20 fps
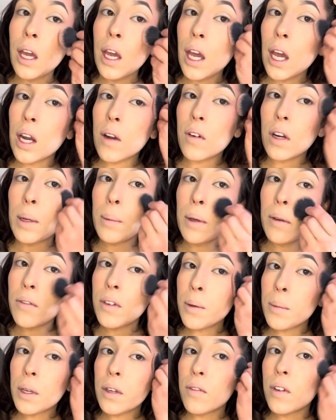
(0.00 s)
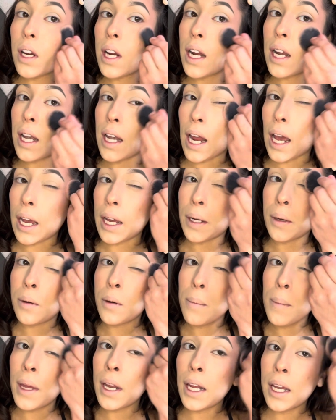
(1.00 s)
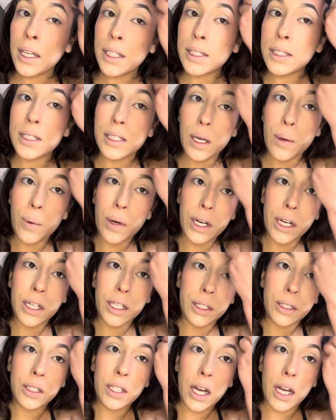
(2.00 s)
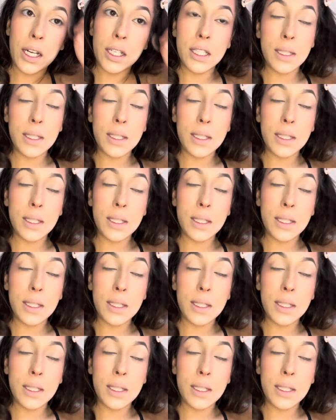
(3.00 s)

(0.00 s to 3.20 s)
And I've already been filming for 9 whole minutes, so we're gonna kind of